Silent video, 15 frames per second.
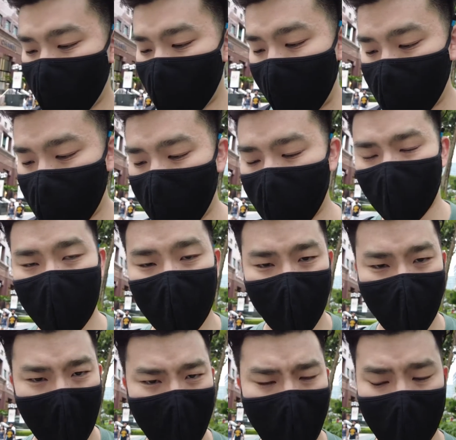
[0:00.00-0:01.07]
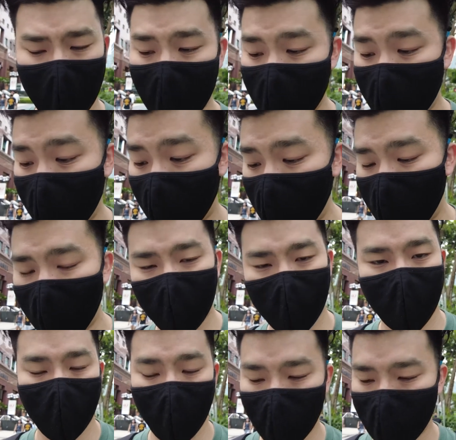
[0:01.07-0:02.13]
a snapshot of a uh, Pokemon 7
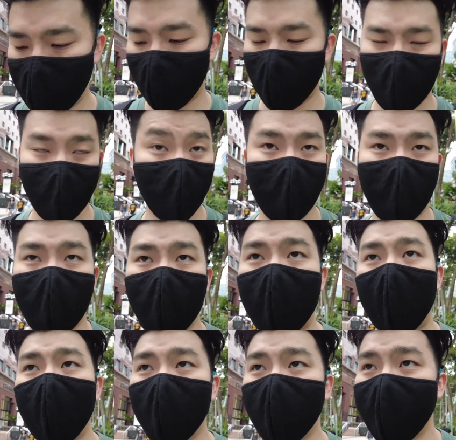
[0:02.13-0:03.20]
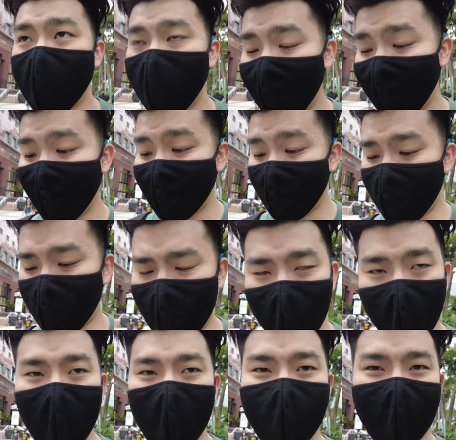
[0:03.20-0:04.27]
days in a row uh, I'm already 5 already the
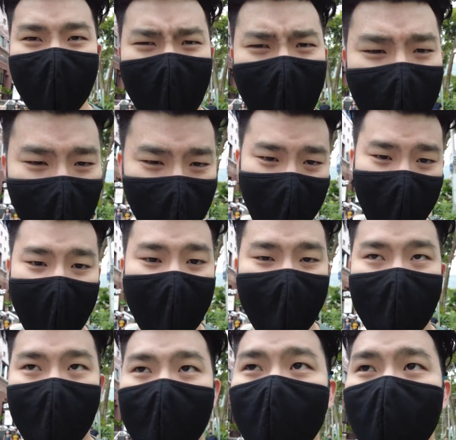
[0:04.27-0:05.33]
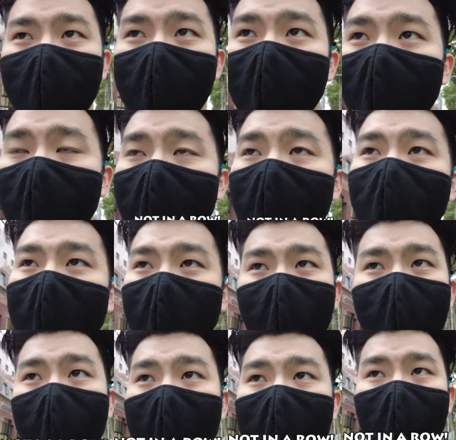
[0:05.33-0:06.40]
third one is actually 50 excellent throw in a row that
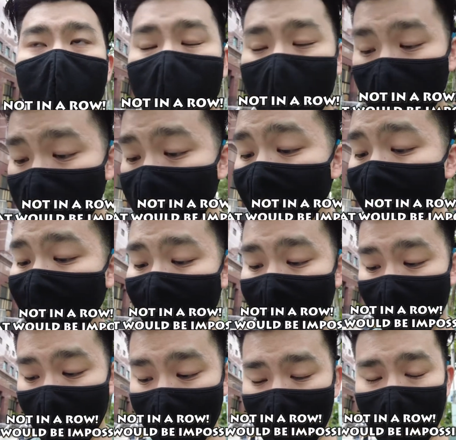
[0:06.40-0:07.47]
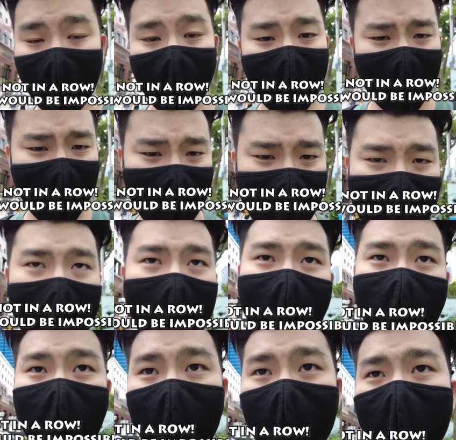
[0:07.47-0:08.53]
one's very simple and lastly
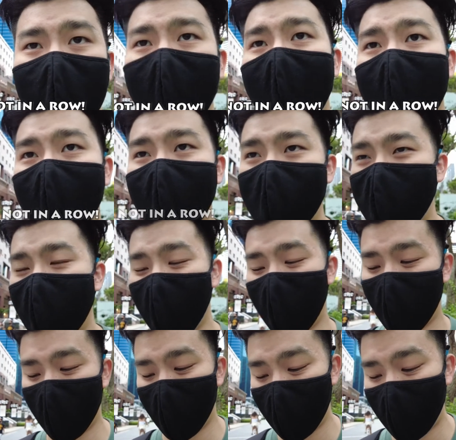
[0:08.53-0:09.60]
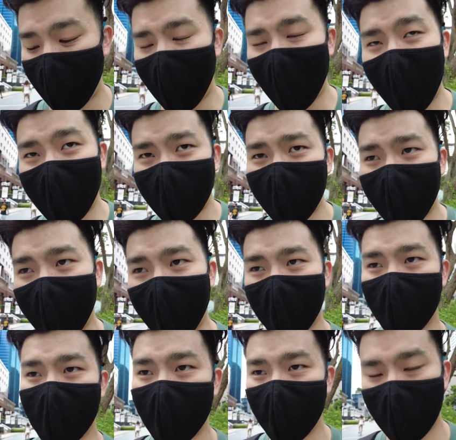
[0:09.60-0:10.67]
hatch 30 eggs so the hatching the
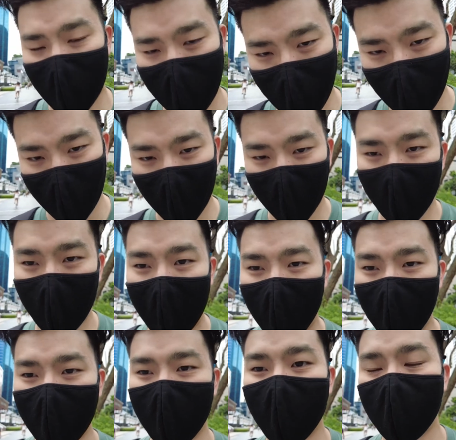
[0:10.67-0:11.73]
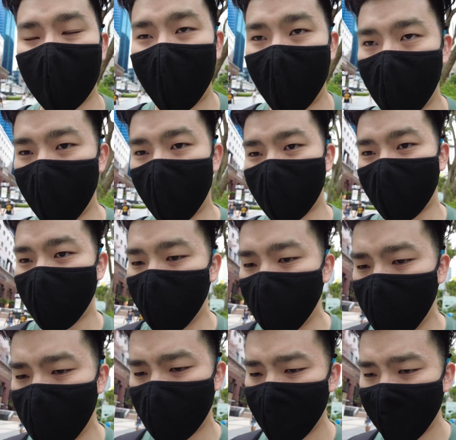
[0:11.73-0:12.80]
eggs is going to take a, a while because I don't actually
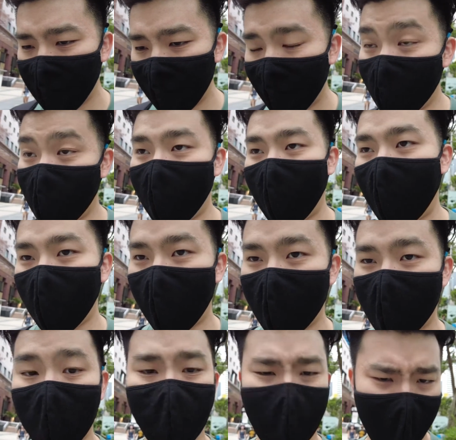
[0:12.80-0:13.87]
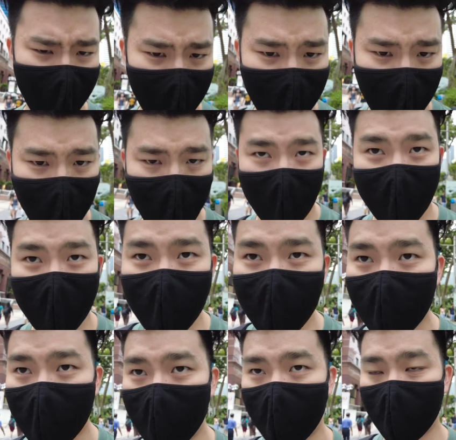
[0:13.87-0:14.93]
use uh, sorry I don't actually buy
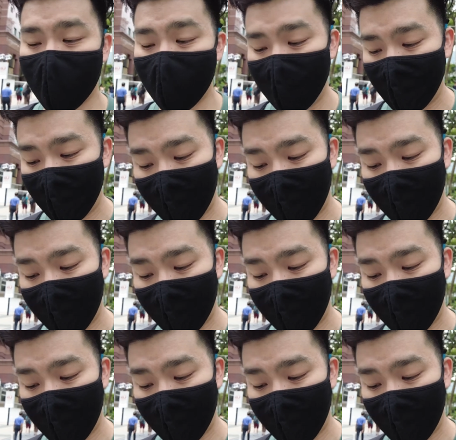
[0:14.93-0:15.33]
incubators so